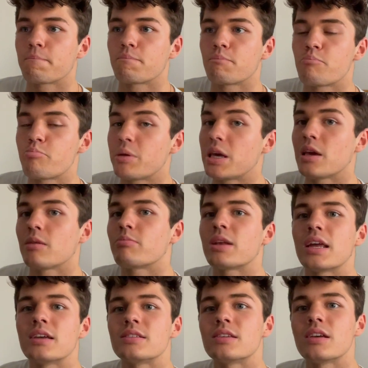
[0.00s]
being
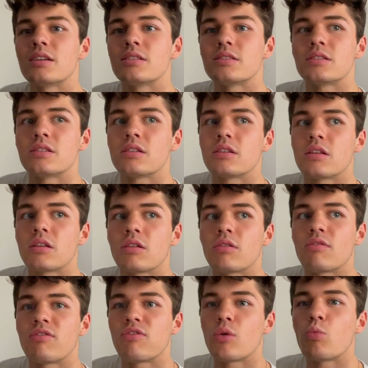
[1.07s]
places
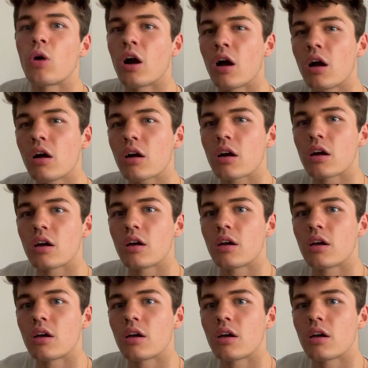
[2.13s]
for work.